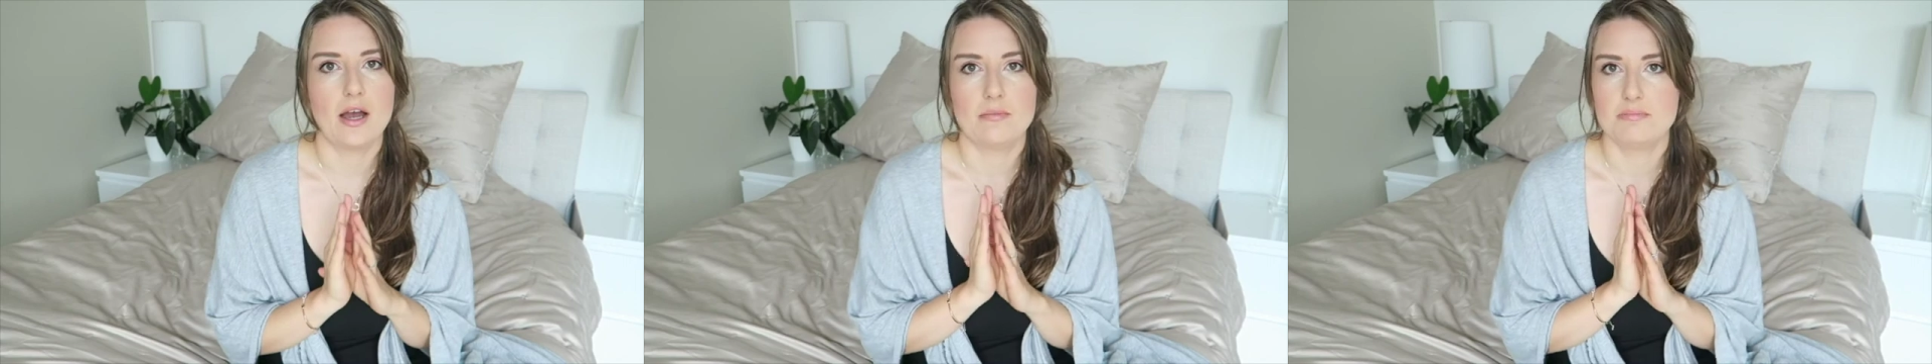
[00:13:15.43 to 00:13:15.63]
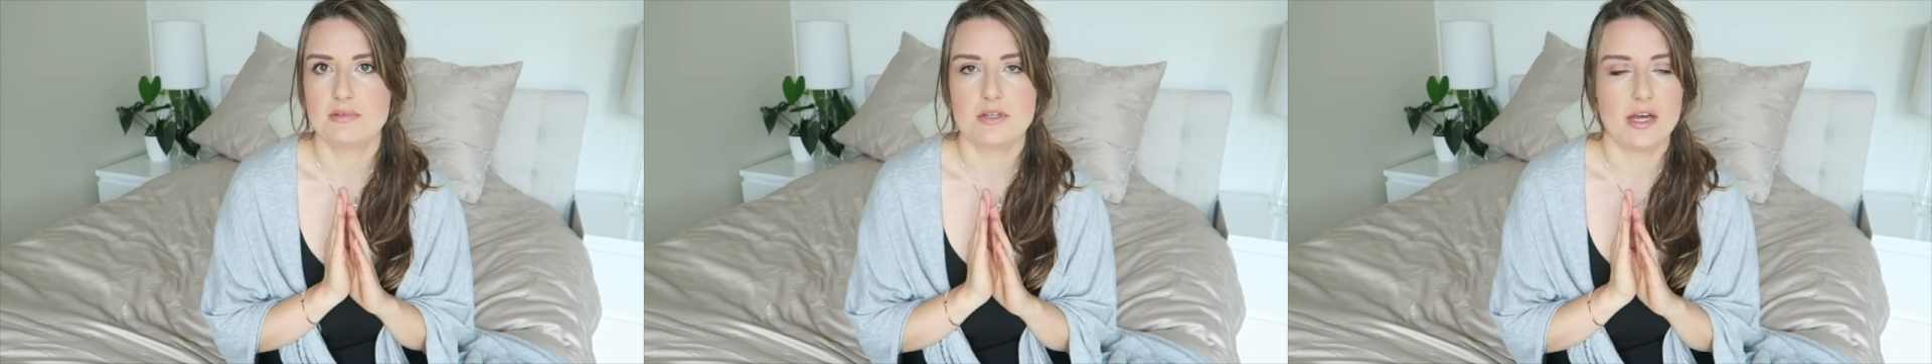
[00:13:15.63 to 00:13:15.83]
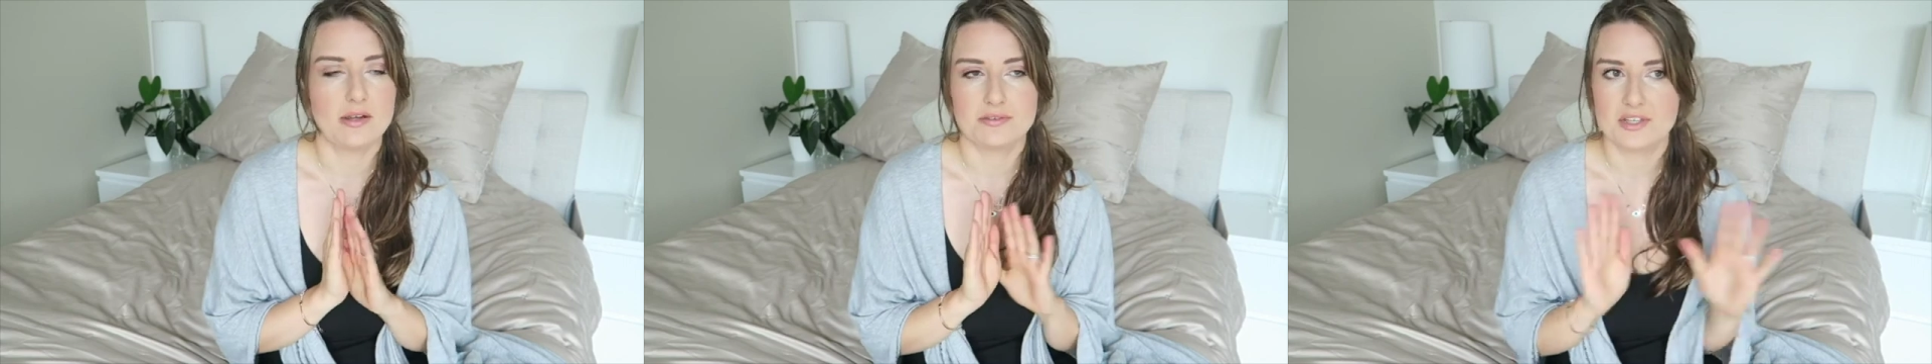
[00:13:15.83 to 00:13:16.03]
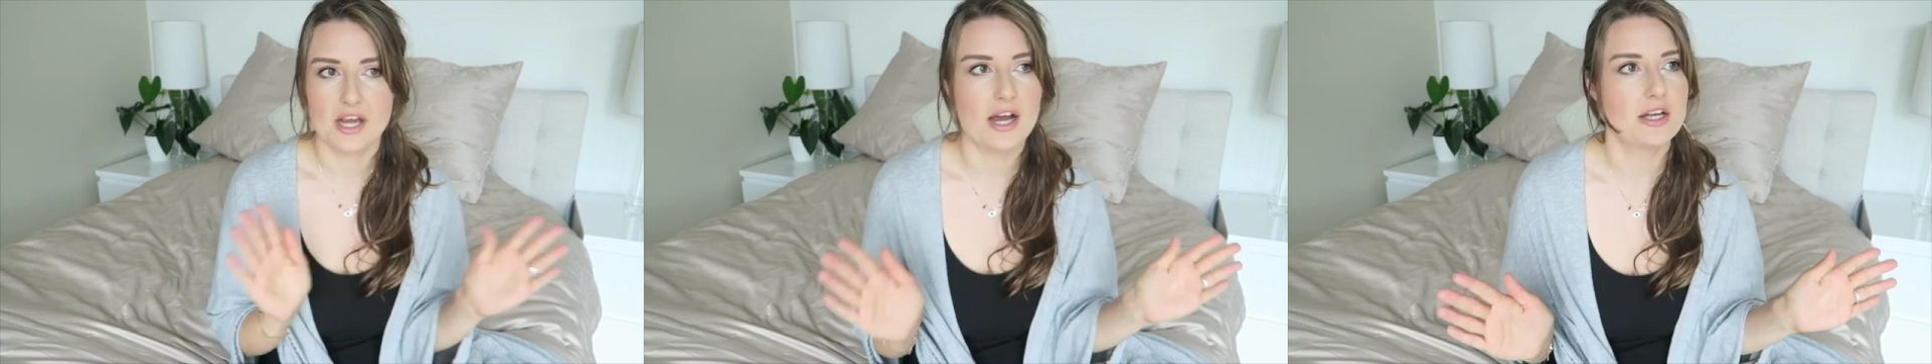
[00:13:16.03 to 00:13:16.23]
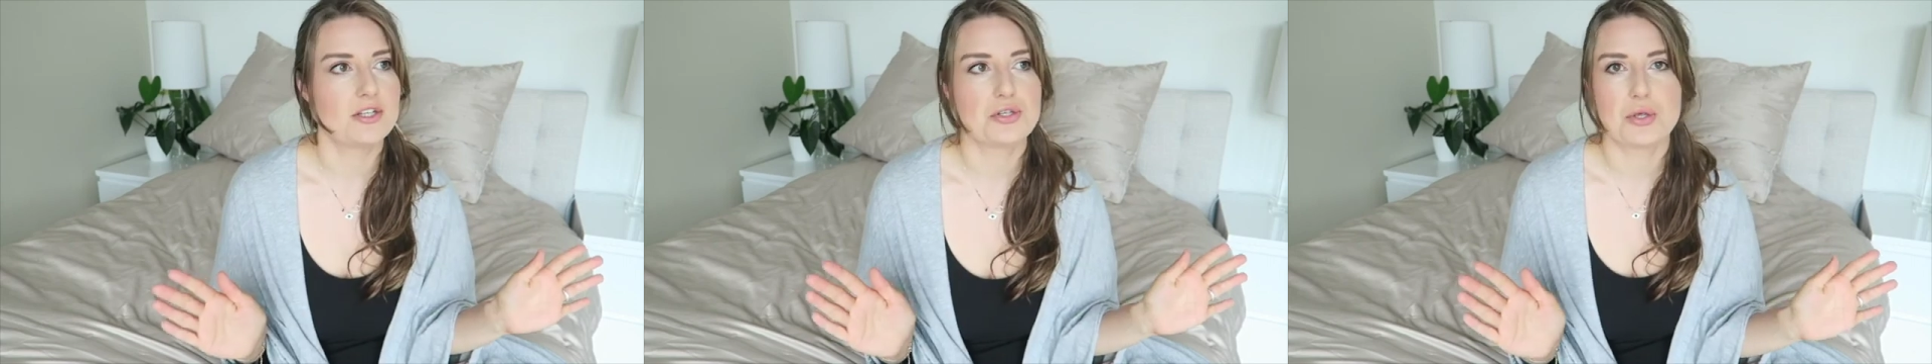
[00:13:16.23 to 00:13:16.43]
I
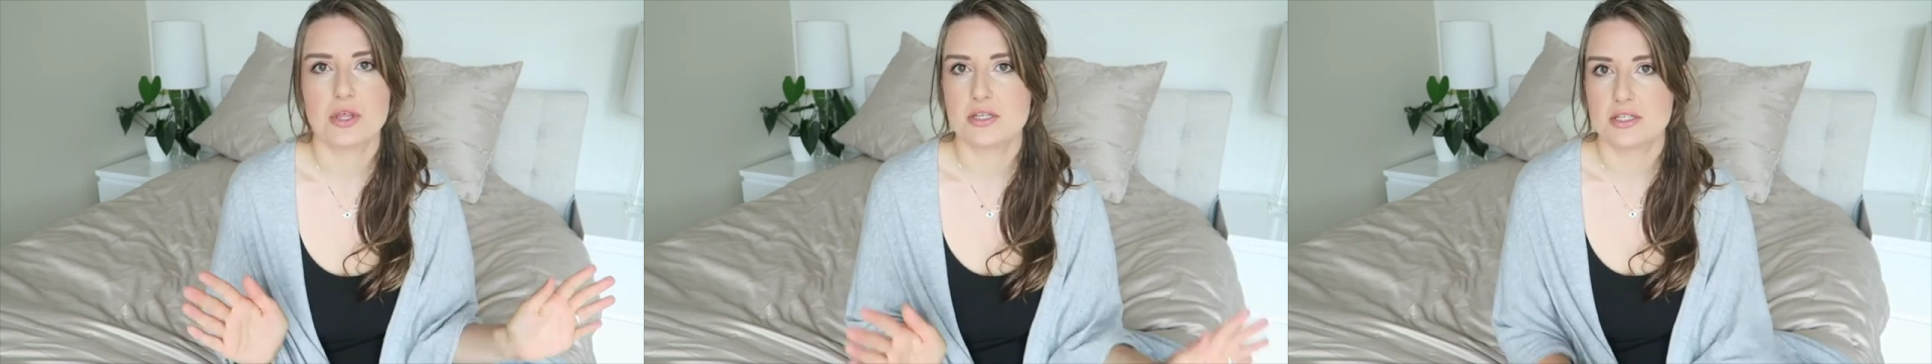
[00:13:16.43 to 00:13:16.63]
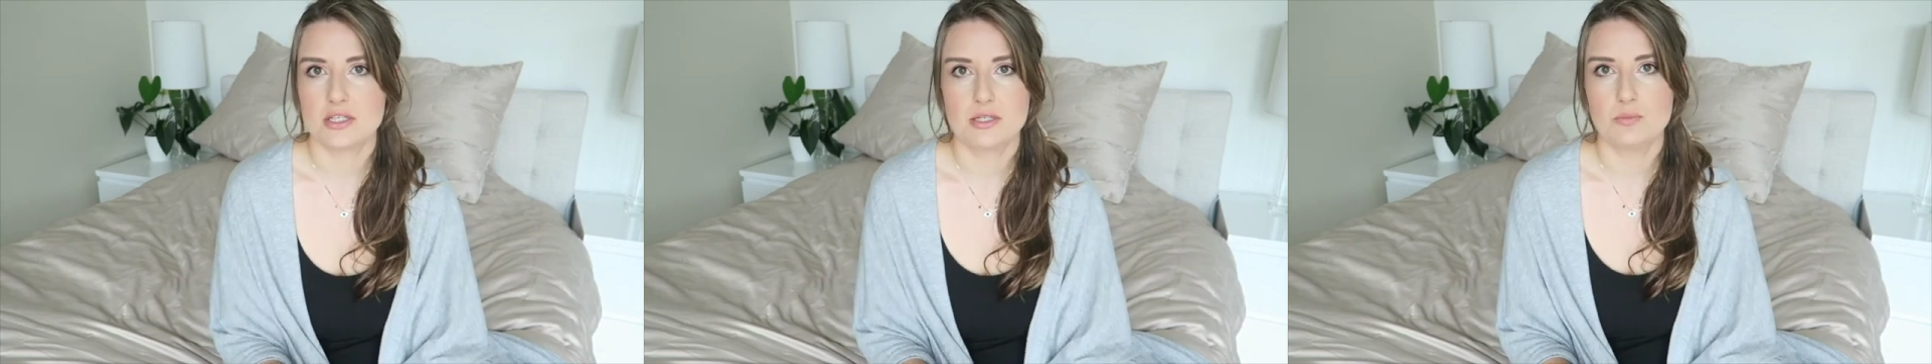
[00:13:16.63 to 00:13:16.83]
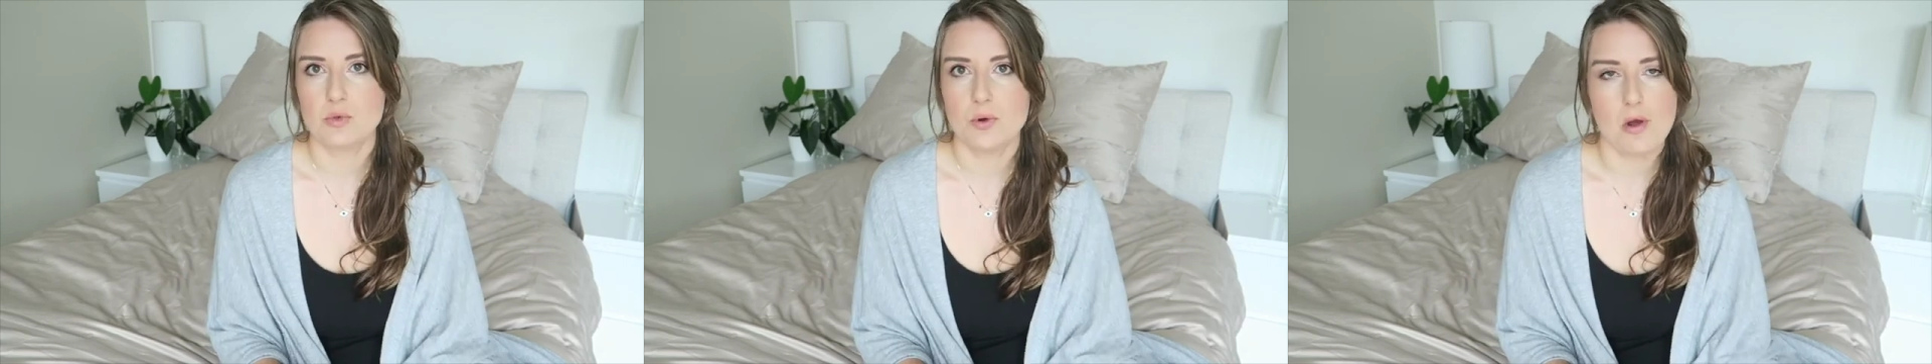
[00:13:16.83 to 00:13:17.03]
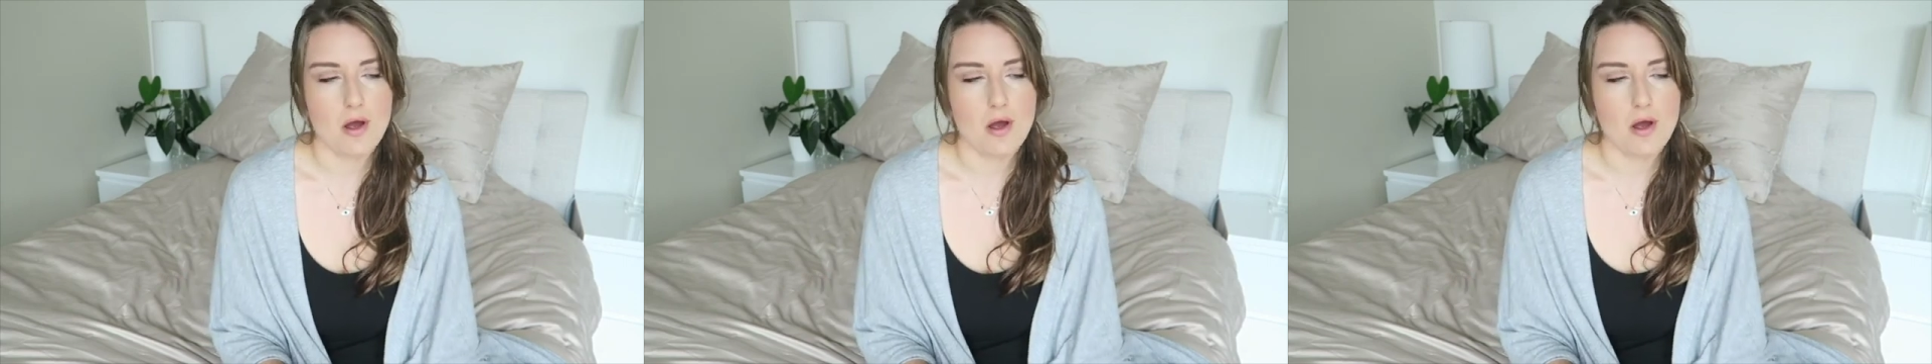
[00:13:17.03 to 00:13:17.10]
can't do this anymore.